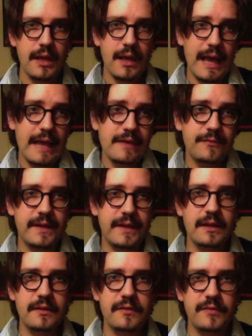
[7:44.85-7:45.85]
and
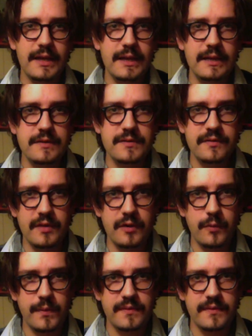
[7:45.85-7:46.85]
Finland have clearly just stuck with the